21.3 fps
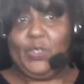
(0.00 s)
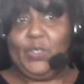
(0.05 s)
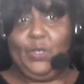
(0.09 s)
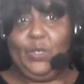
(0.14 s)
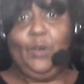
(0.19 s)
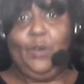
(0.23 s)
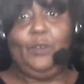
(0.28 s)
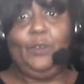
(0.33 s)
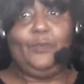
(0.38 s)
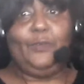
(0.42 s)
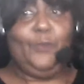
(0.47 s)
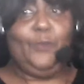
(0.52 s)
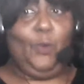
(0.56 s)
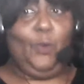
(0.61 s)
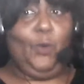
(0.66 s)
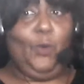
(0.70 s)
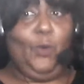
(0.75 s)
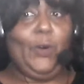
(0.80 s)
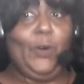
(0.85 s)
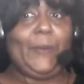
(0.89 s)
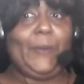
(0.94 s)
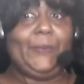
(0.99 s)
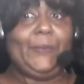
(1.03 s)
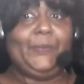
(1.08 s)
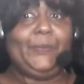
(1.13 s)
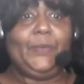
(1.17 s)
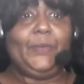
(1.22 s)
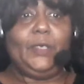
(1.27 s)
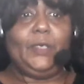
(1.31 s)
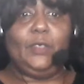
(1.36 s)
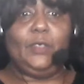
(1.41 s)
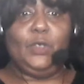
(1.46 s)
Excel is known
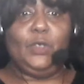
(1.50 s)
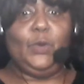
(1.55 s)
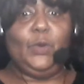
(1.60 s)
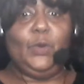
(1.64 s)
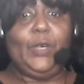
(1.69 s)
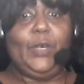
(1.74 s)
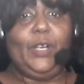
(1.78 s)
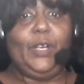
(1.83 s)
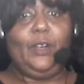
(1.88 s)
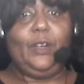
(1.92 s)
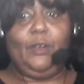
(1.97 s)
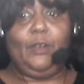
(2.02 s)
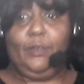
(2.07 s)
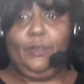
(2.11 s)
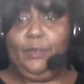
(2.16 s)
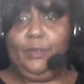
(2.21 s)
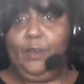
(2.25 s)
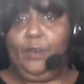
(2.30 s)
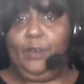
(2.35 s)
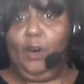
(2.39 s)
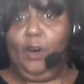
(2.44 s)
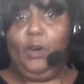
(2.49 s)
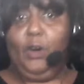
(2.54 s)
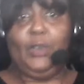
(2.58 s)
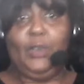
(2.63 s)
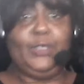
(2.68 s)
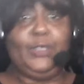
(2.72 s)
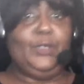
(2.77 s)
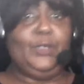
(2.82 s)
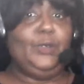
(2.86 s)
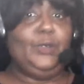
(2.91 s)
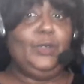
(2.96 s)
for doing
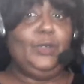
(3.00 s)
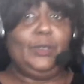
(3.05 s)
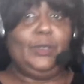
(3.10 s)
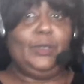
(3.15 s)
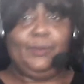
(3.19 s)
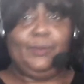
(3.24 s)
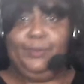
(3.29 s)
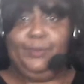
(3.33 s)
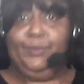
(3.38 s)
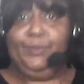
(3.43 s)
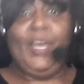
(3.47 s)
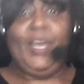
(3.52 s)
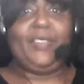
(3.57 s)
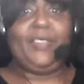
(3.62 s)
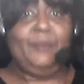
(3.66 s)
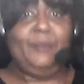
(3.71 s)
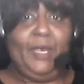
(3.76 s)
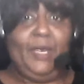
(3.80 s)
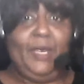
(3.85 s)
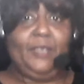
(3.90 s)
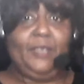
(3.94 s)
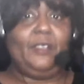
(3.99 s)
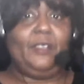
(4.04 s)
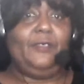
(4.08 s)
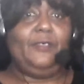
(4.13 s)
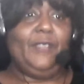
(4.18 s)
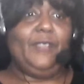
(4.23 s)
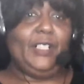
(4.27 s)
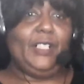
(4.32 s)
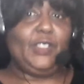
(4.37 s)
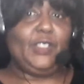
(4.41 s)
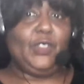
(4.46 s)
all your
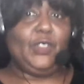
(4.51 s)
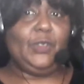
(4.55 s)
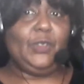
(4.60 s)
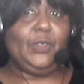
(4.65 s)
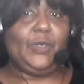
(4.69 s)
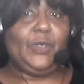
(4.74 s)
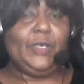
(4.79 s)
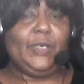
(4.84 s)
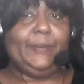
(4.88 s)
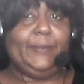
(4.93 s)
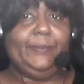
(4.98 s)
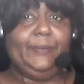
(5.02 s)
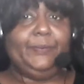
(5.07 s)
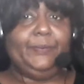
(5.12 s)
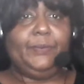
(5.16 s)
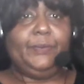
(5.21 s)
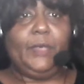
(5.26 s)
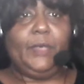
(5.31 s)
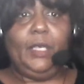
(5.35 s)
mathematical functions,